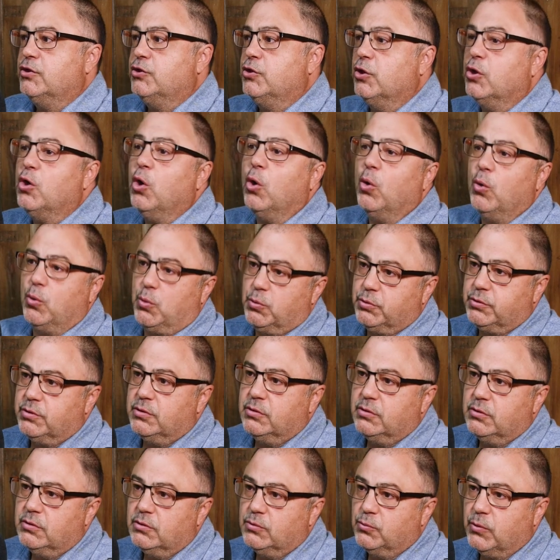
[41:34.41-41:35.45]
took
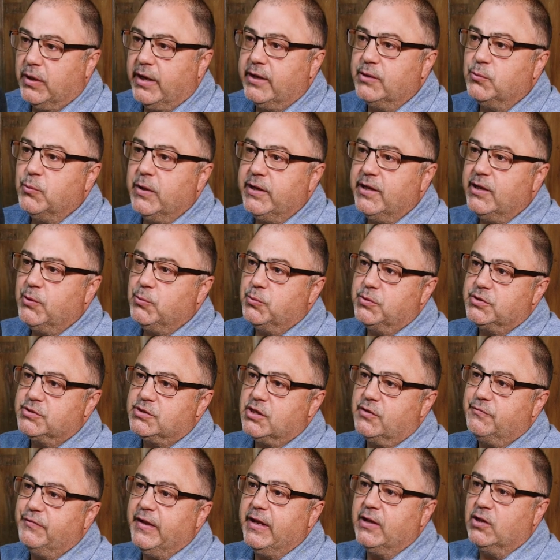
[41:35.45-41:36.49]
hold. Right when it
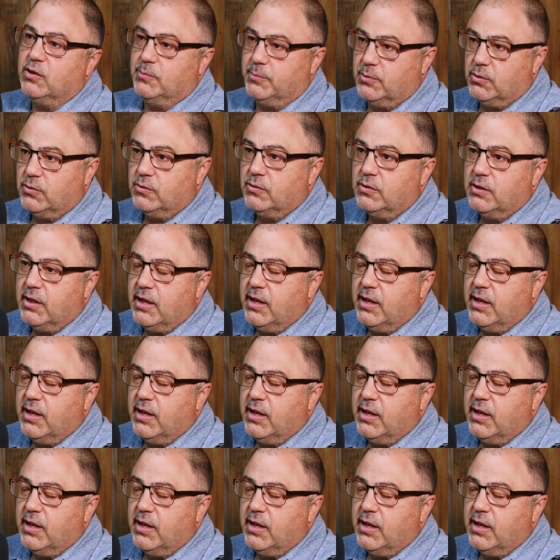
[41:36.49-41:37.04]
was available,